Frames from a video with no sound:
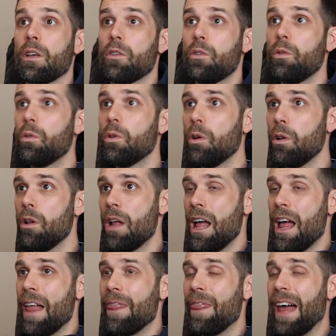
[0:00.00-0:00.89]
Google.
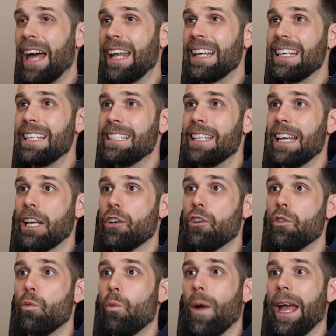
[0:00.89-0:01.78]
That is a
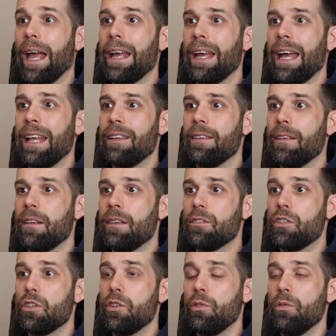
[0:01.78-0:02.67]
good way and
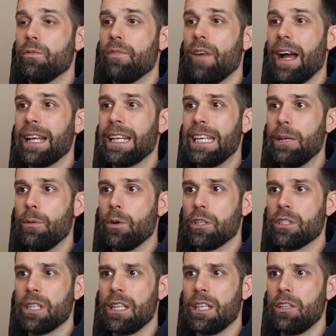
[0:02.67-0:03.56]
to find
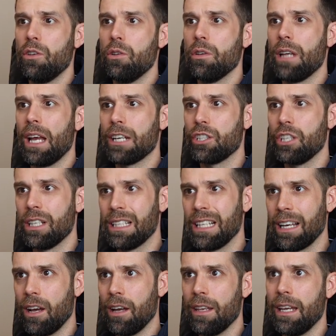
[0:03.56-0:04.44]
keywords, and then you can actually
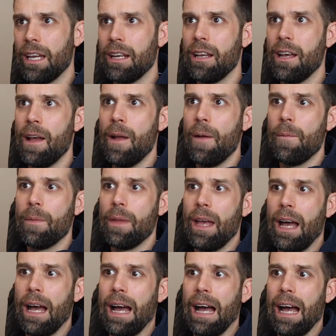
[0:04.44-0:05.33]
click on it
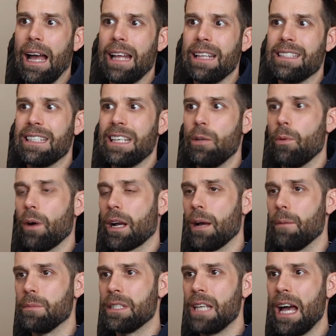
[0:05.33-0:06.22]
and see what
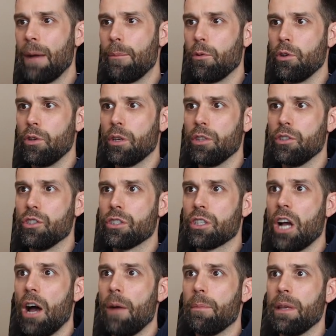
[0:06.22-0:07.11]
comes up, or you can
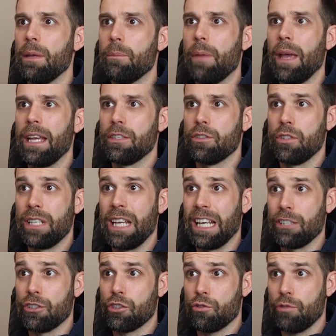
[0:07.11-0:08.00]
just copy and paste or
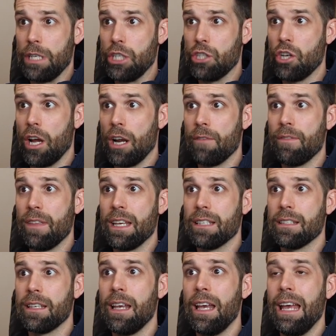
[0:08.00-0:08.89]
take a screenshot of
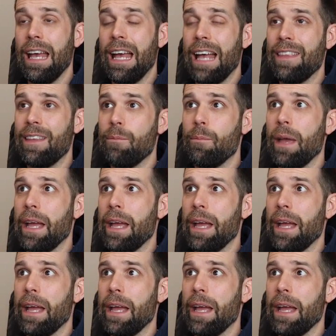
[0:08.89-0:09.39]
this and then